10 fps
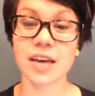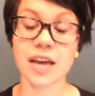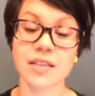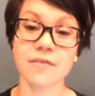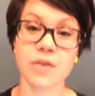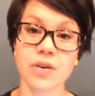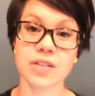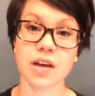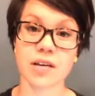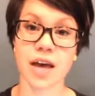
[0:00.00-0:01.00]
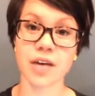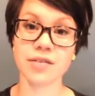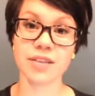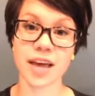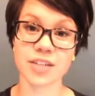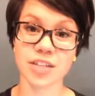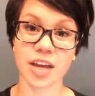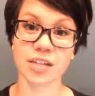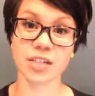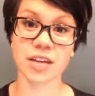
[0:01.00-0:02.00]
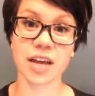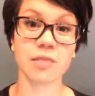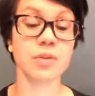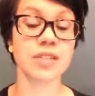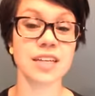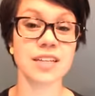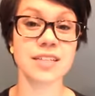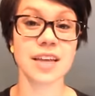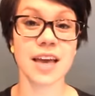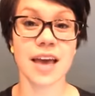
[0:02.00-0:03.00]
and they focus on health, education, and business.